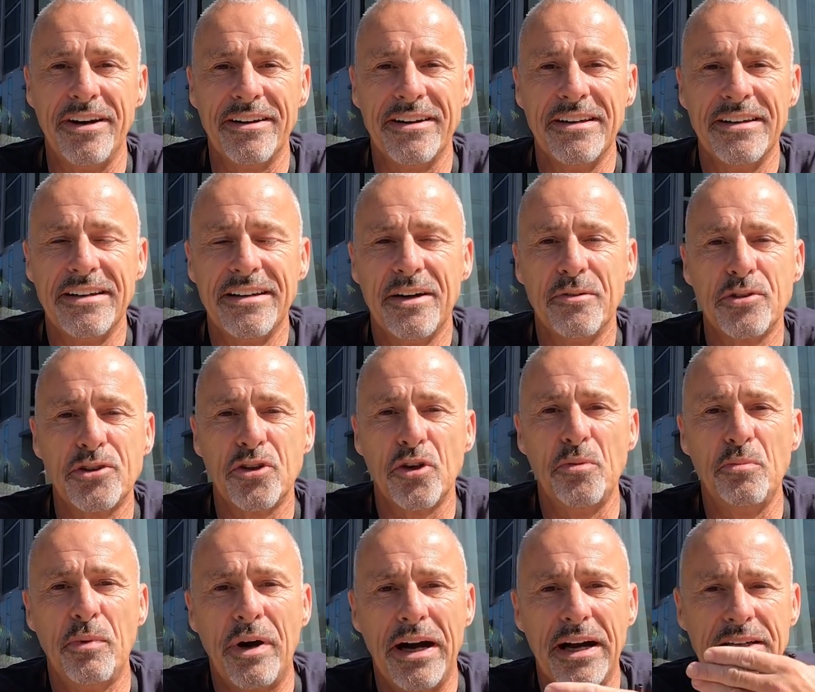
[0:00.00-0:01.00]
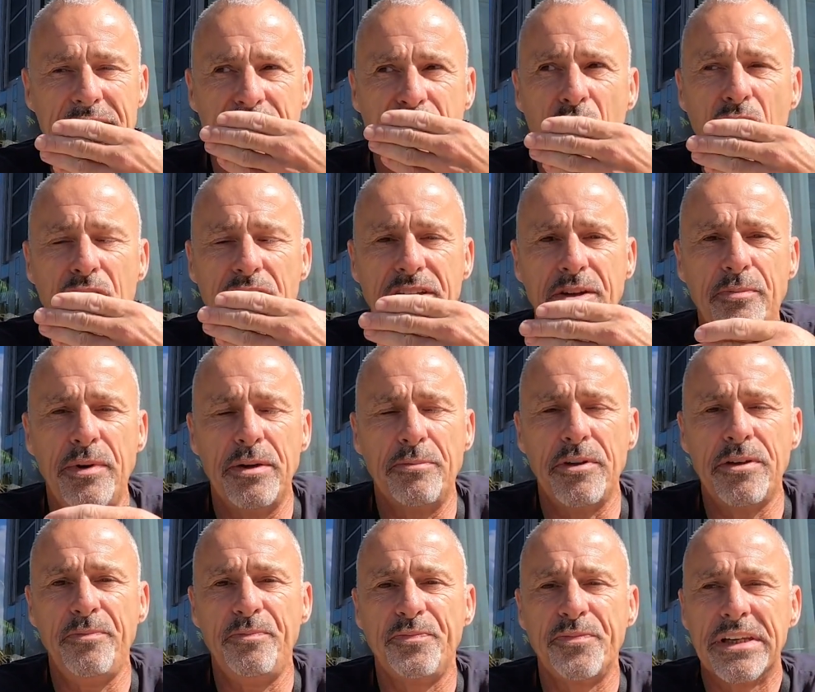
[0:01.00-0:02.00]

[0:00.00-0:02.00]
I was so embarrassed talking to people.